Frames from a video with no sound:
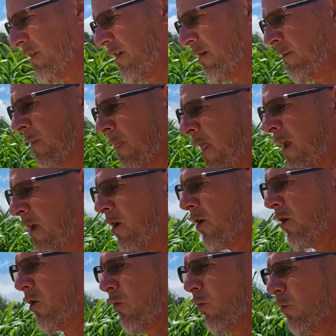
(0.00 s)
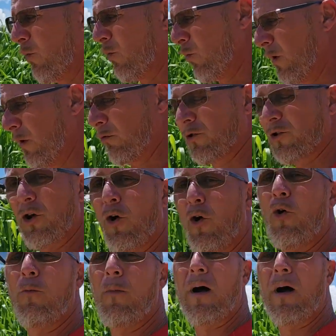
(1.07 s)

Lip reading: them, we were told